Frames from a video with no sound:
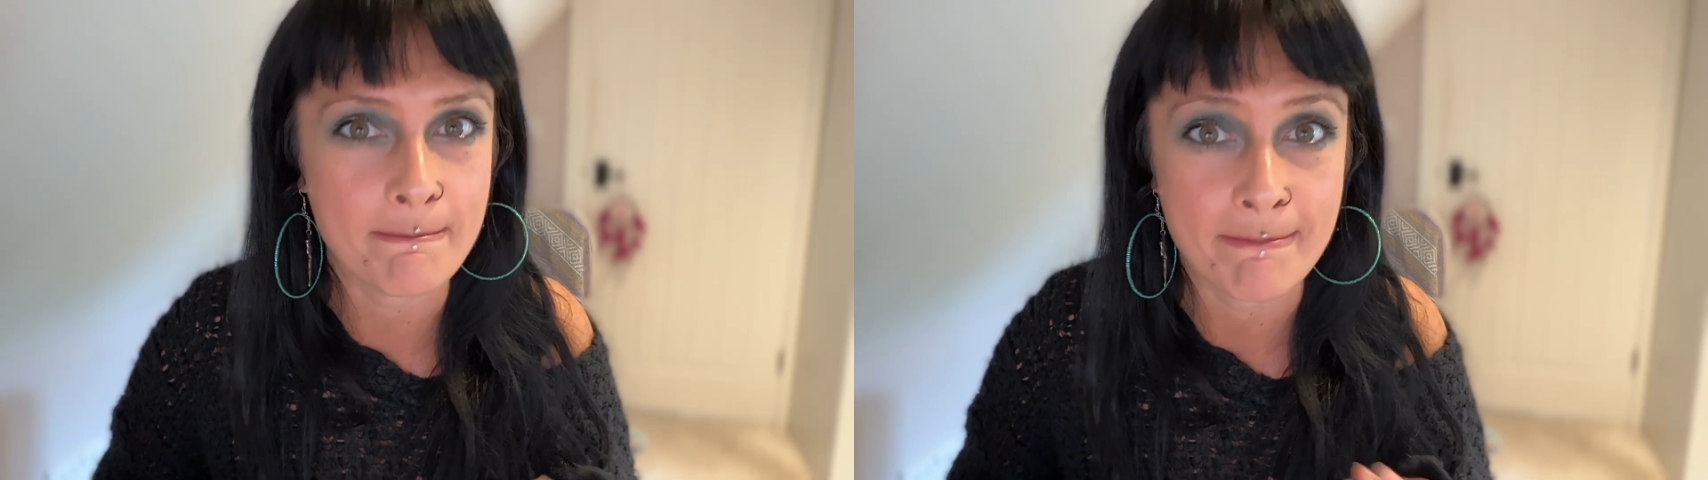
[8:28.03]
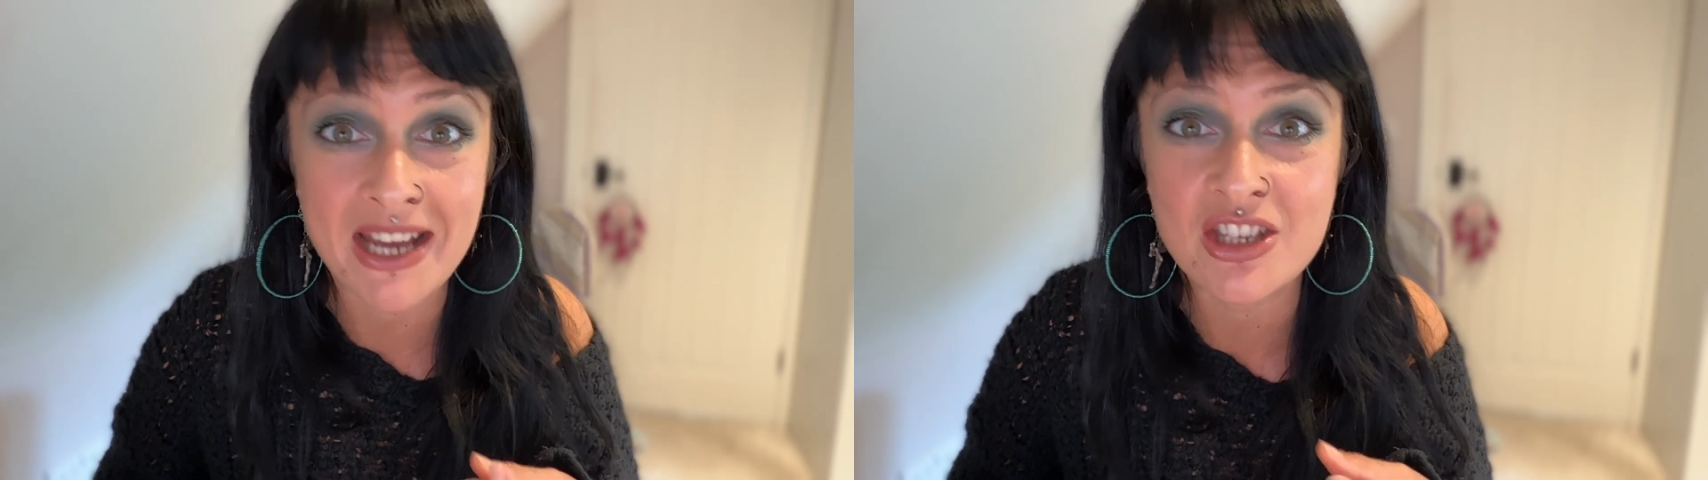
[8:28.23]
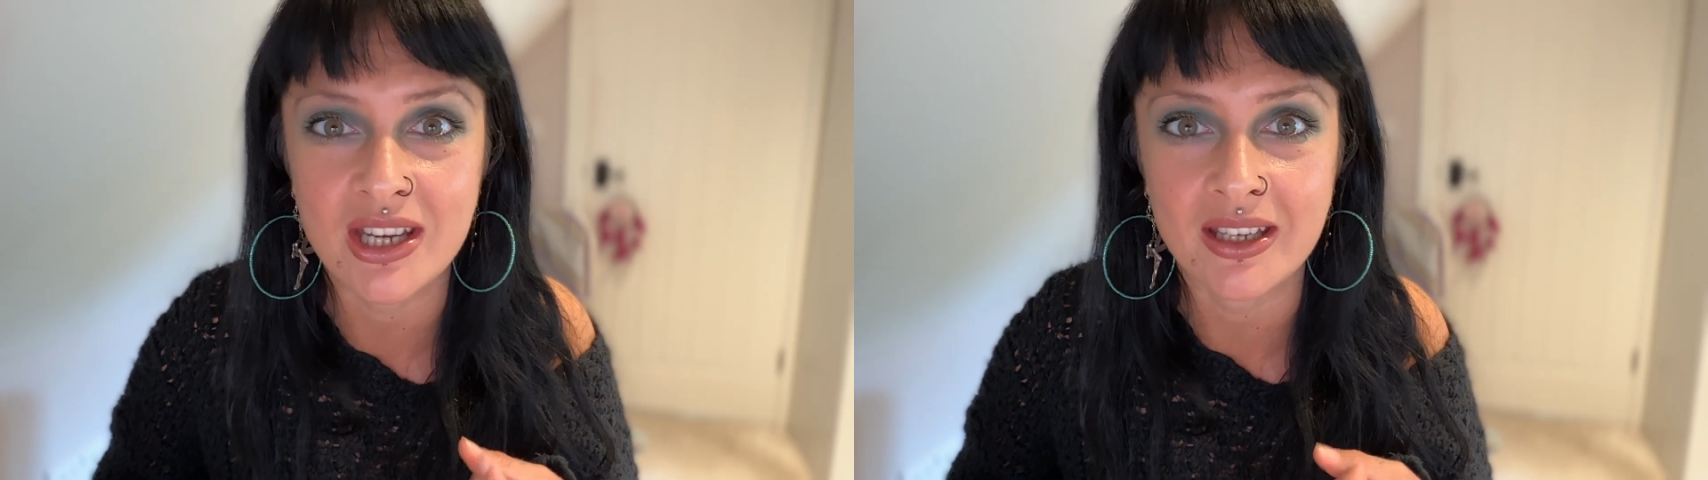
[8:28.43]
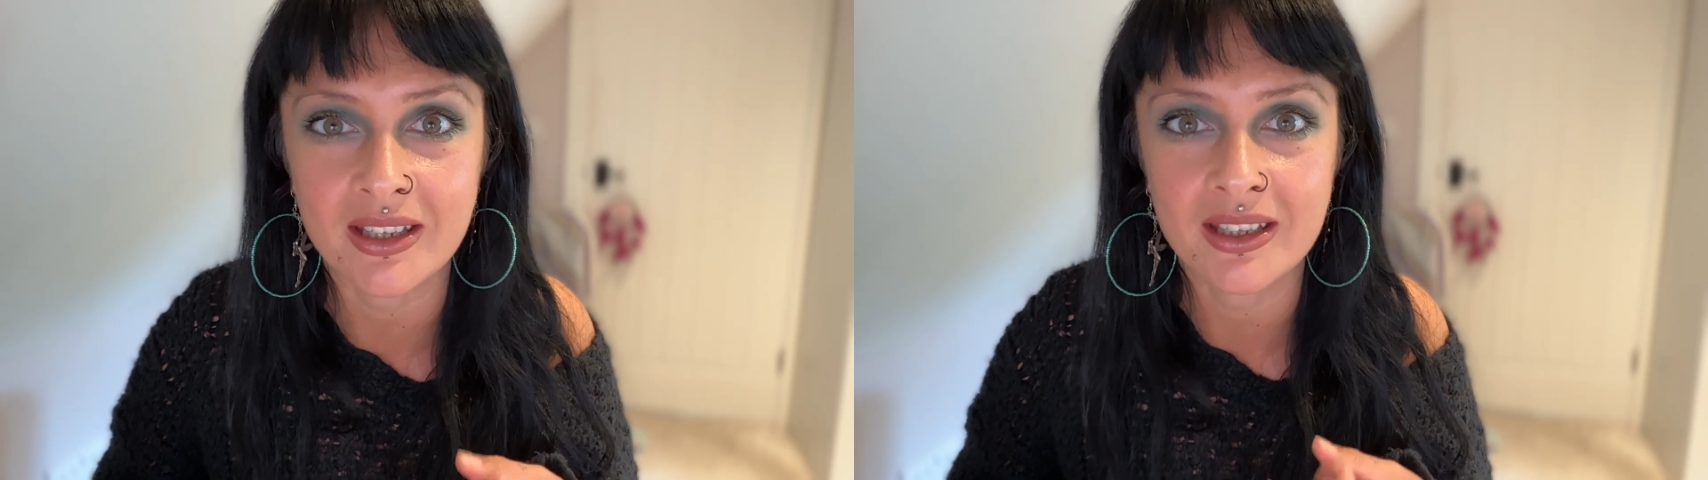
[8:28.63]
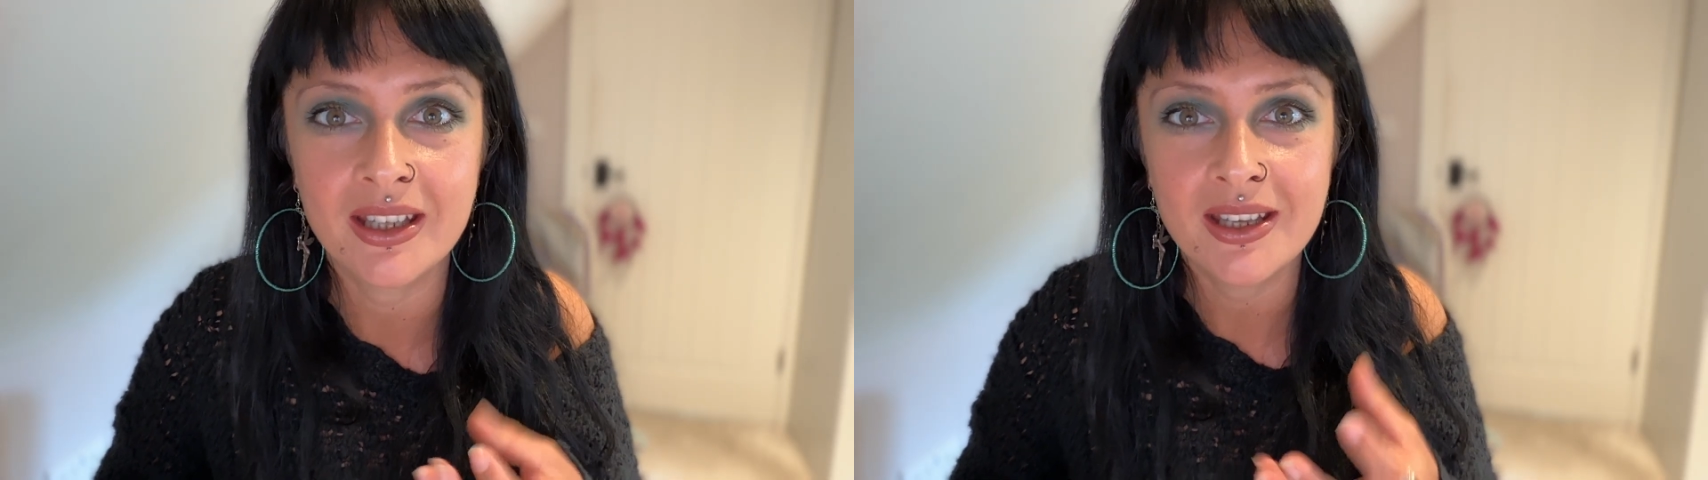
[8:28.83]
magic
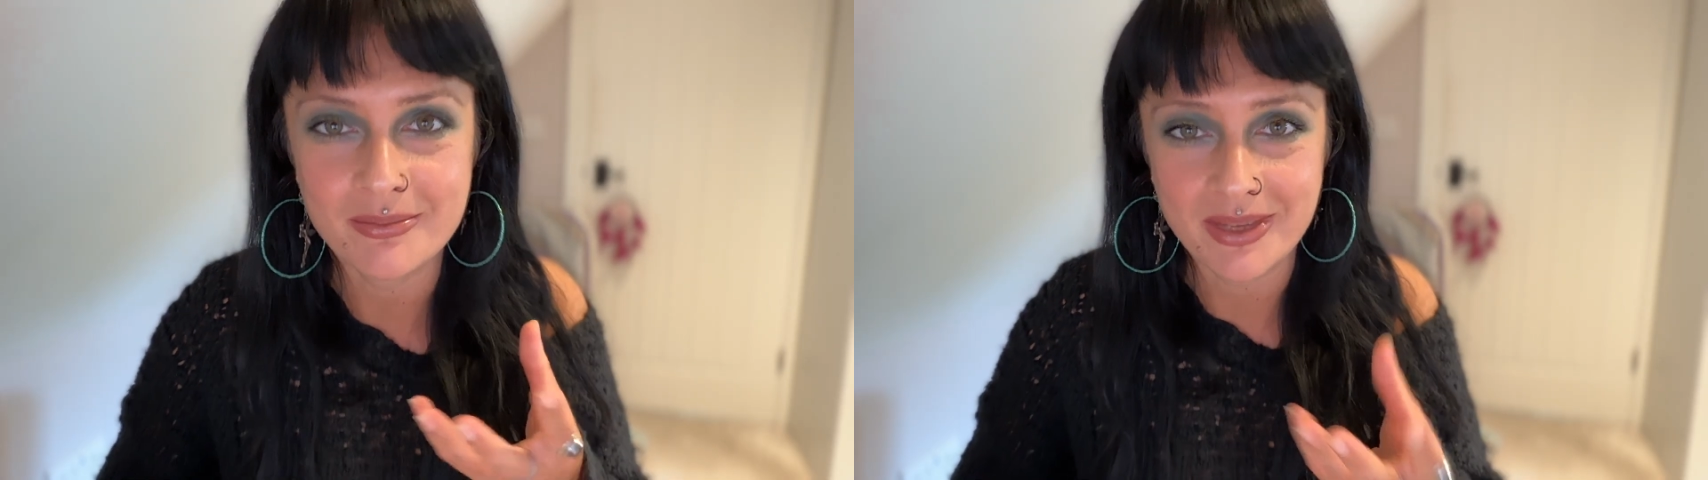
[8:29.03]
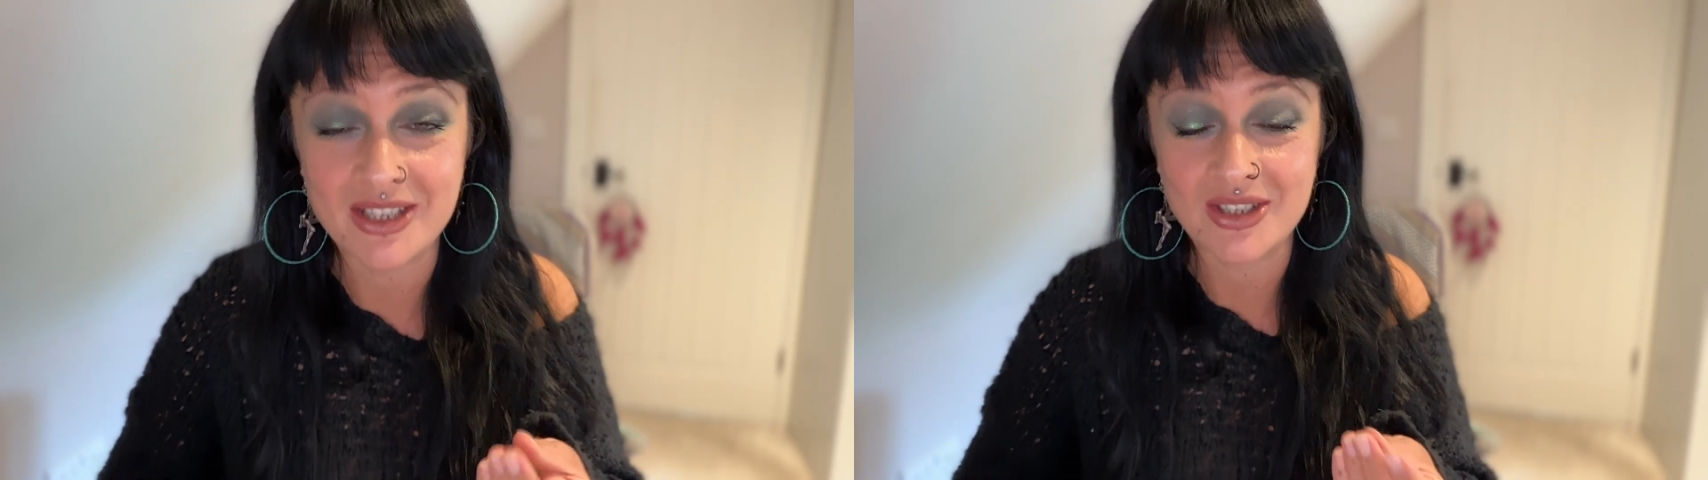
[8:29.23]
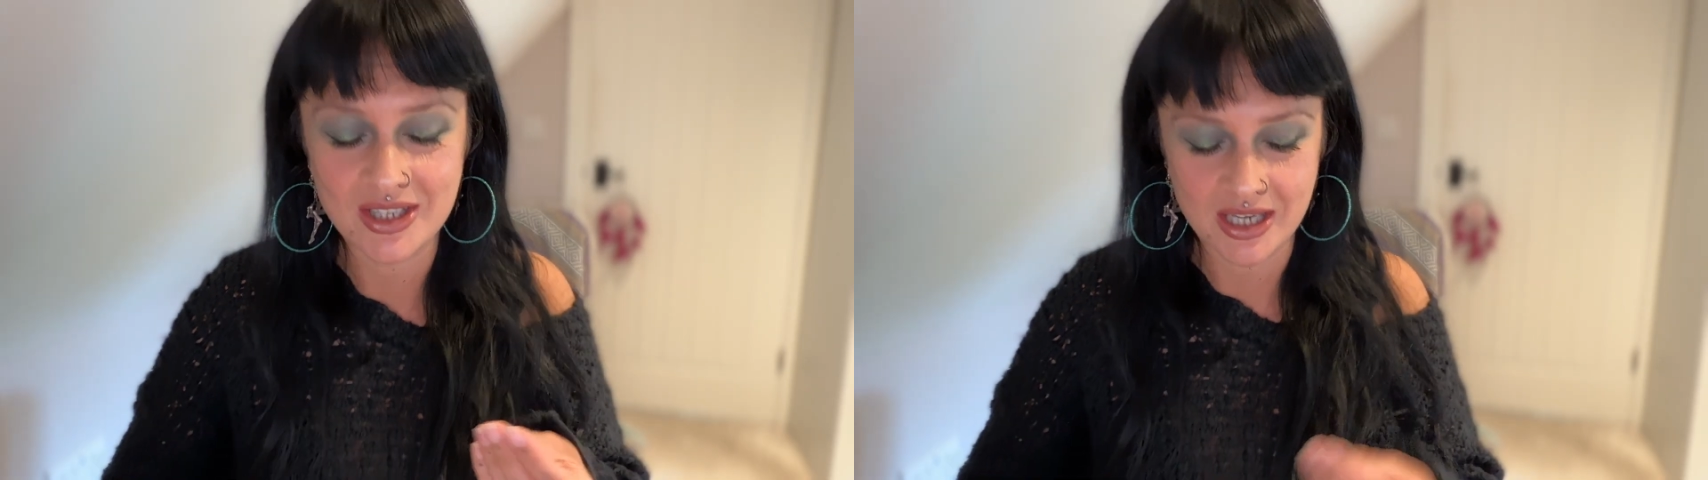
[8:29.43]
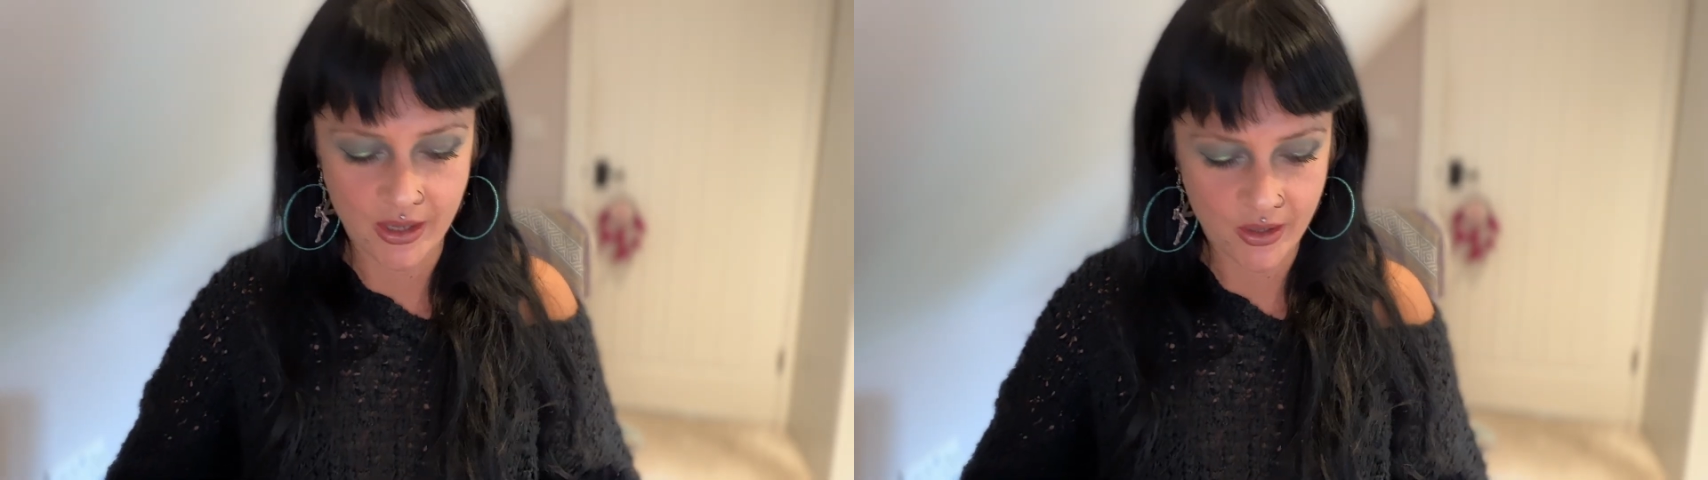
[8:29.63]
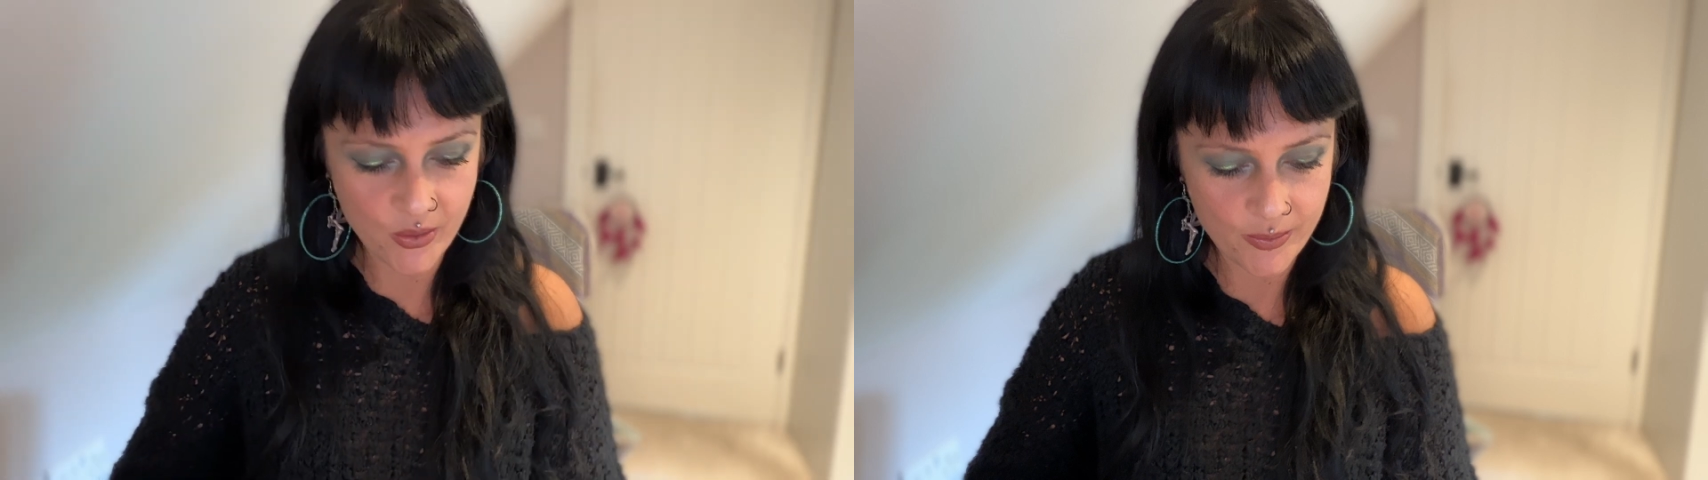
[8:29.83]
means to
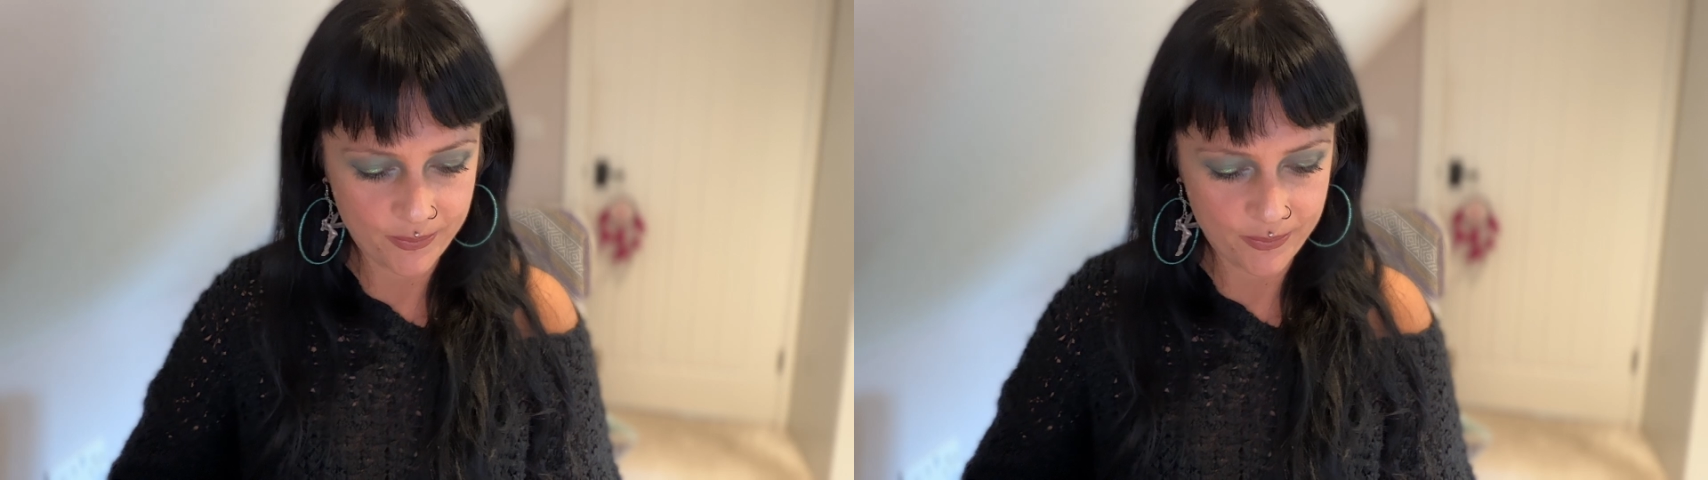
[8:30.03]
you.